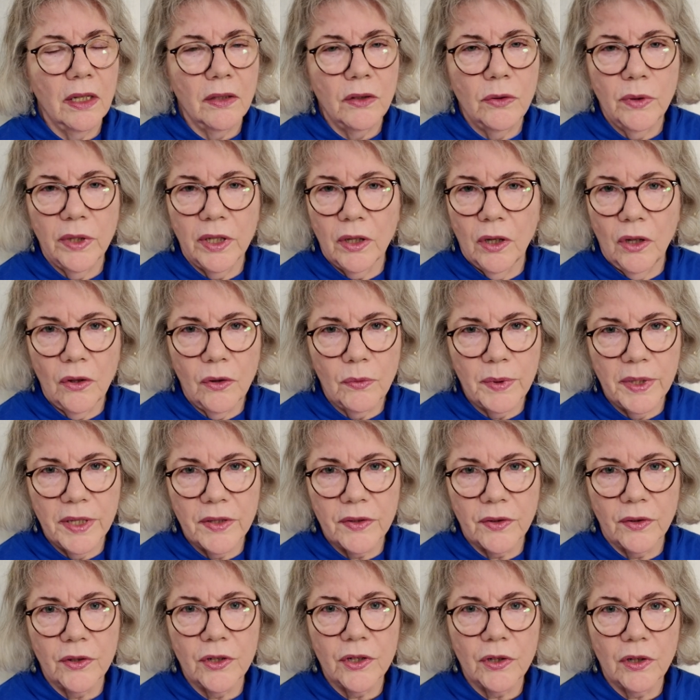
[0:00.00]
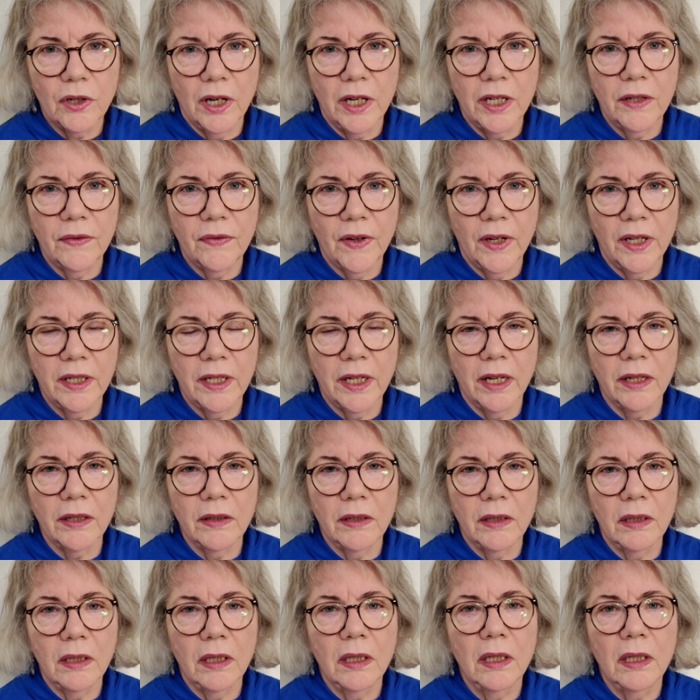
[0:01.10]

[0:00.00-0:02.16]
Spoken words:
doing all the research, trying to find out